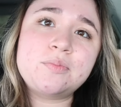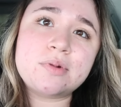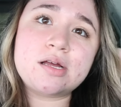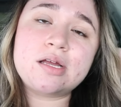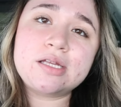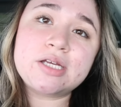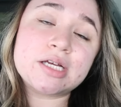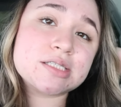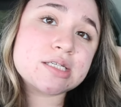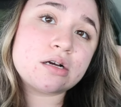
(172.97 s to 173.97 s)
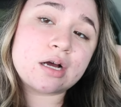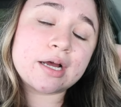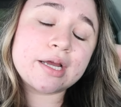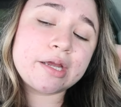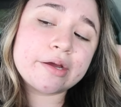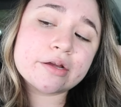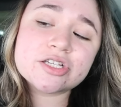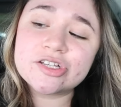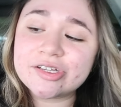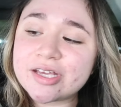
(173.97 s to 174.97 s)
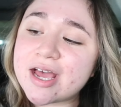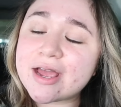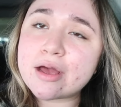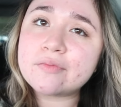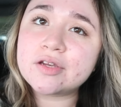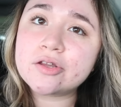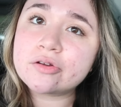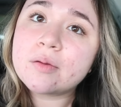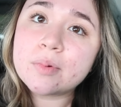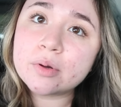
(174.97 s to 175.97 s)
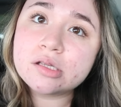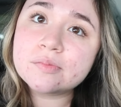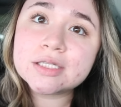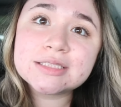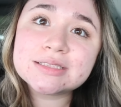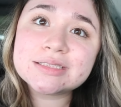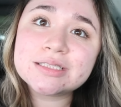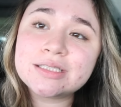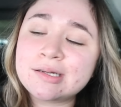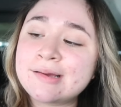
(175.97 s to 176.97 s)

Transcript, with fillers: But yeah, so I actually, I have another appointment